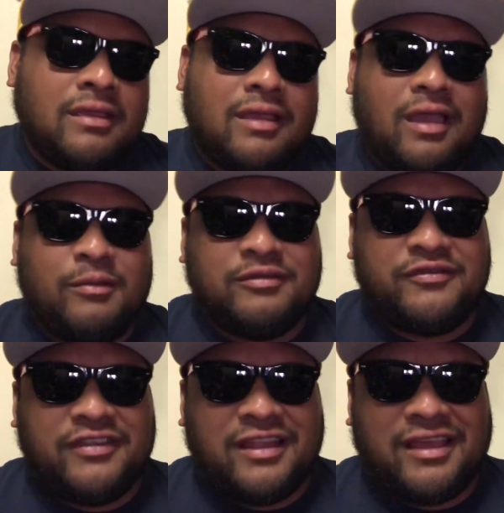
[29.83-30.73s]
I almost
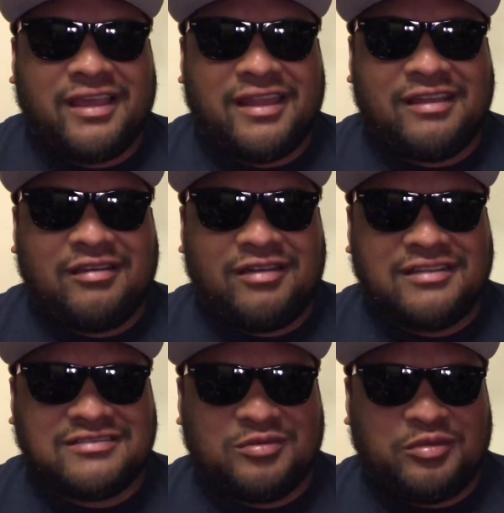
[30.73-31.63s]
feel like I gotta call
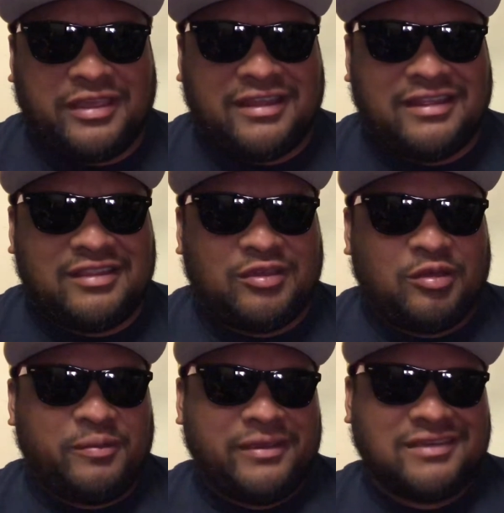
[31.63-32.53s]
this the Weekly
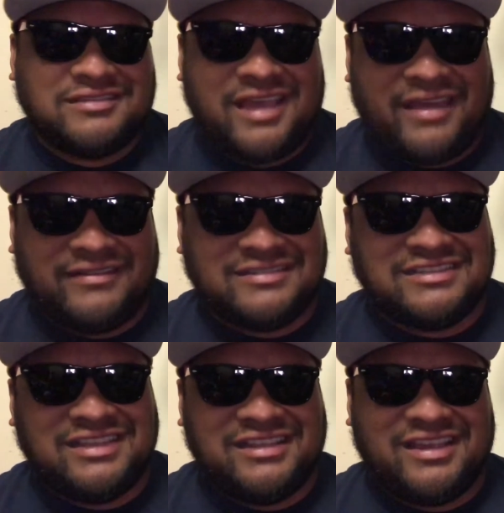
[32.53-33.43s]
Toke because I haven't
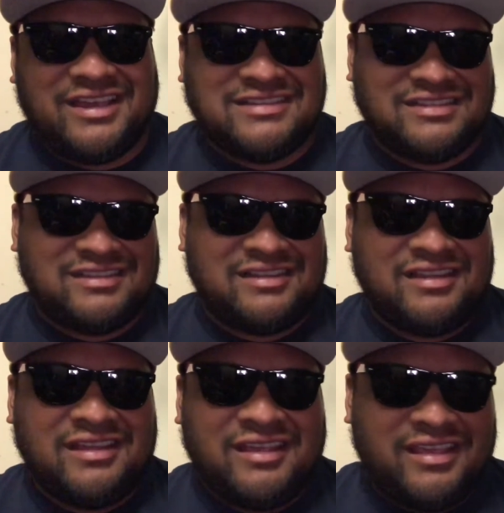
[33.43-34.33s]
seen you guys in
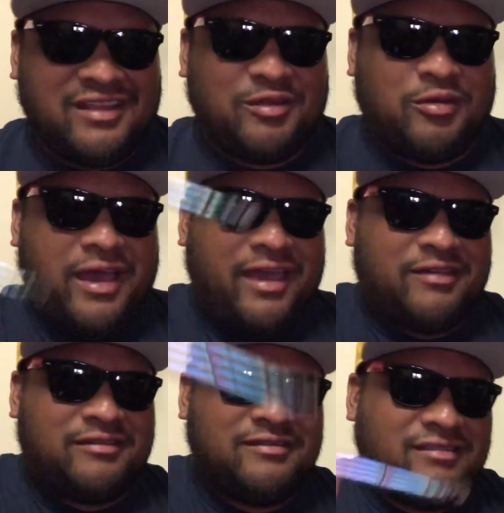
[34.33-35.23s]
a while.
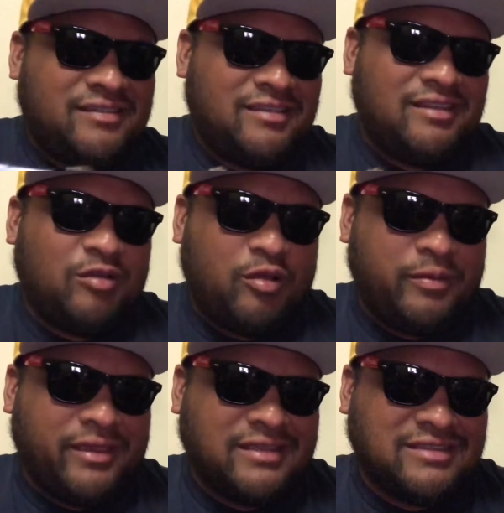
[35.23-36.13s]
Hope
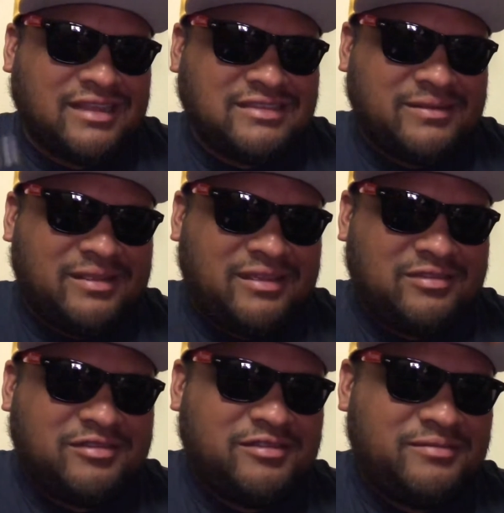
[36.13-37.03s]
you guys got something
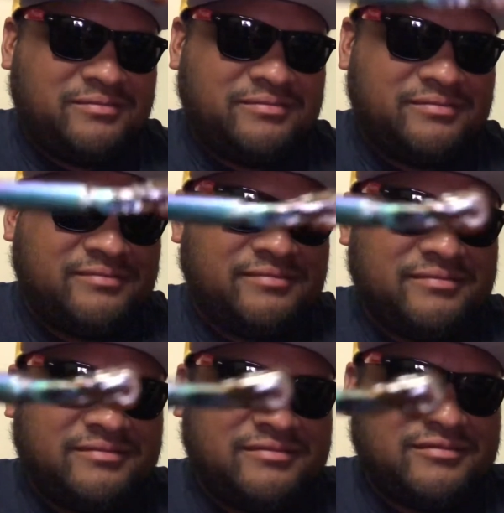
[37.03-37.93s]
good.
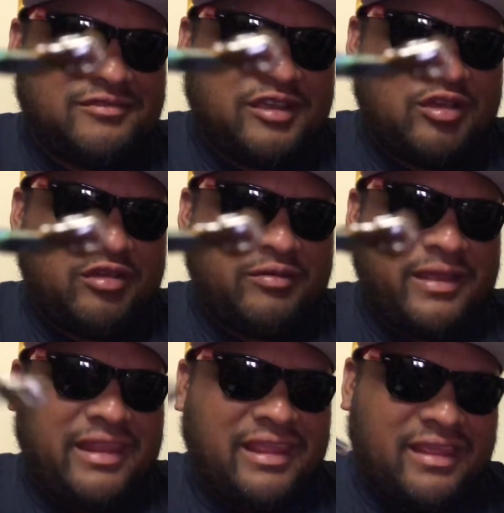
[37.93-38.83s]
We're going
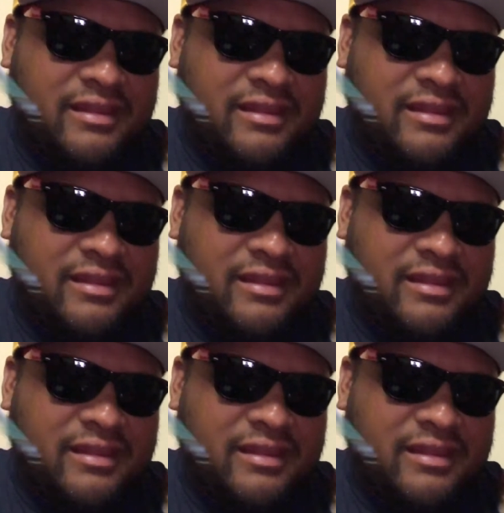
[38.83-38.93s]
right in.